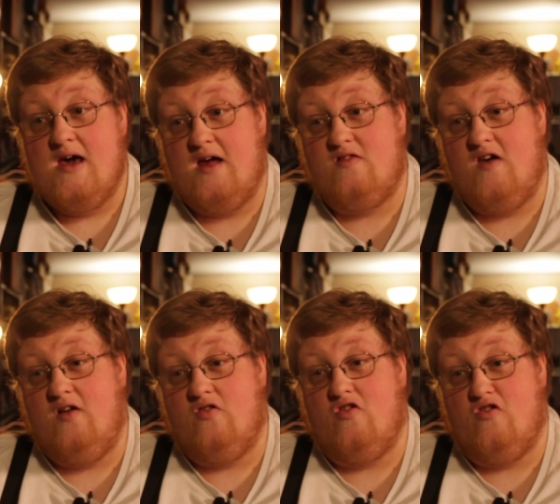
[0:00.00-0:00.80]
it
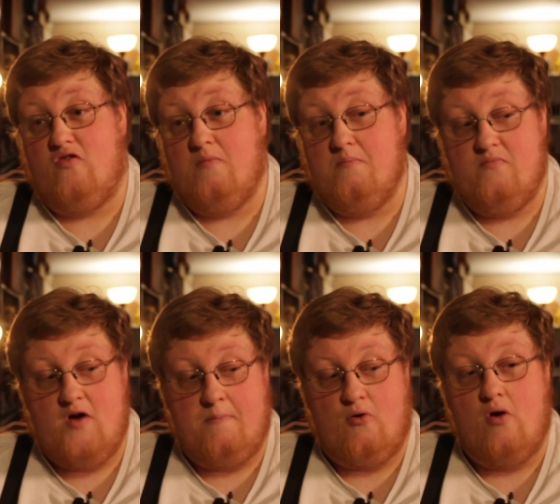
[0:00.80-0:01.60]
takes its
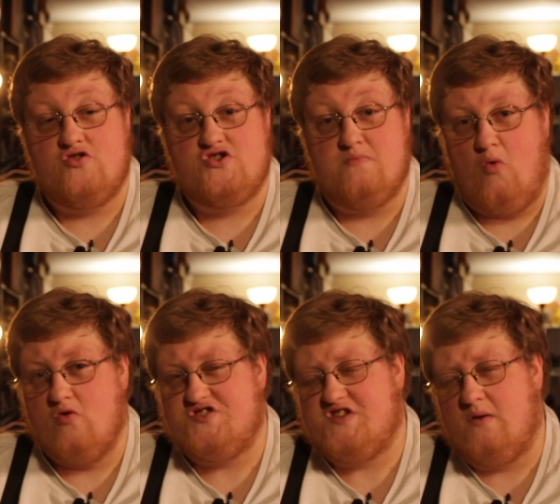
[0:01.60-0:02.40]
approach
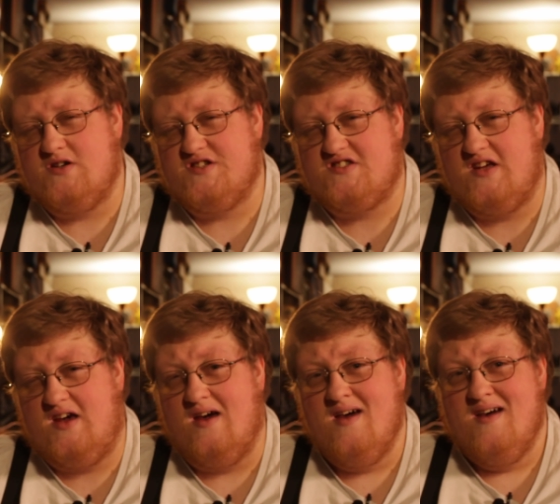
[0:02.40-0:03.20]
more
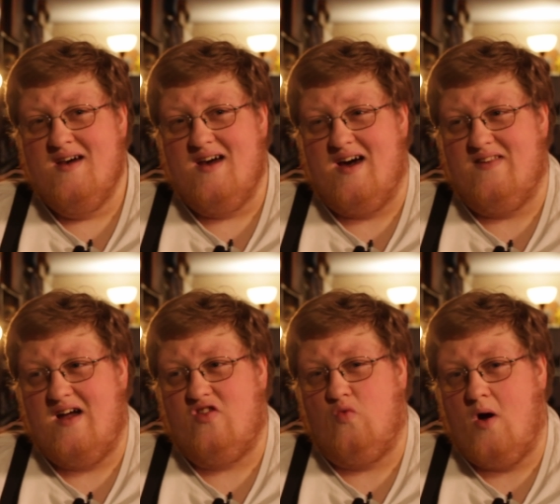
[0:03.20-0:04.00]
seriously, and
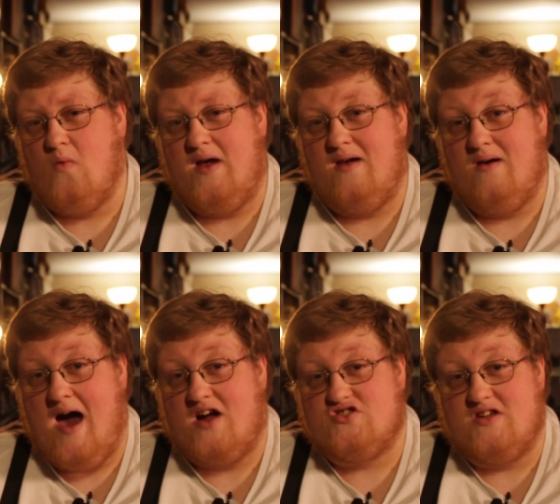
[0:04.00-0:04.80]
that's where we
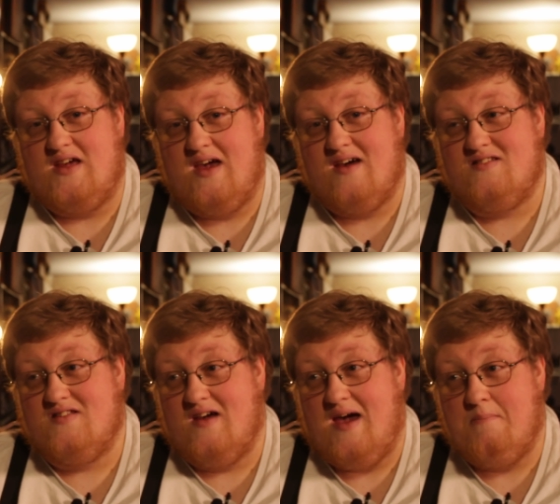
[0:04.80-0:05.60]
actually
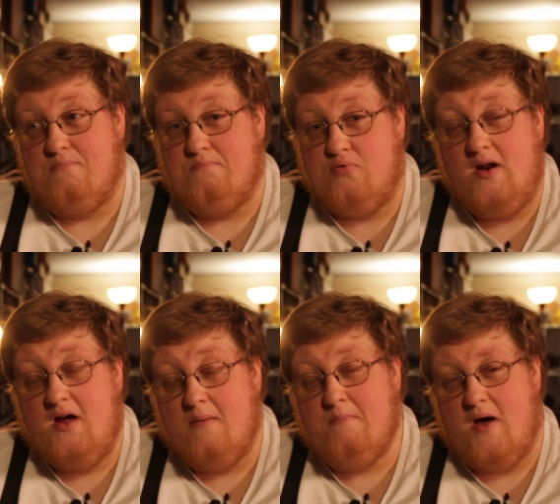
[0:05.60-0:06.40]
get a
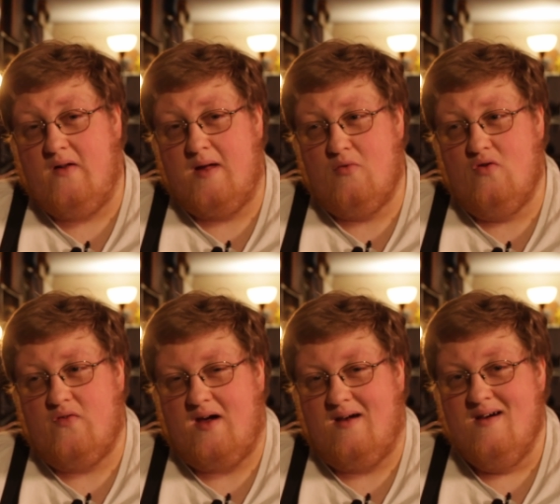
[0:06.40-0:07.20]
pretty compelling
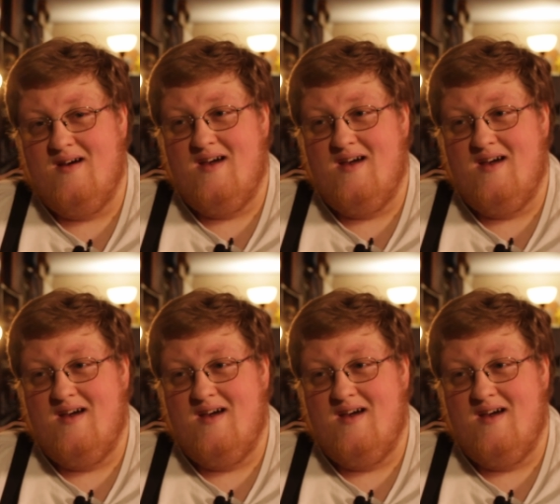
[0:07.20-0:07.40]
movie.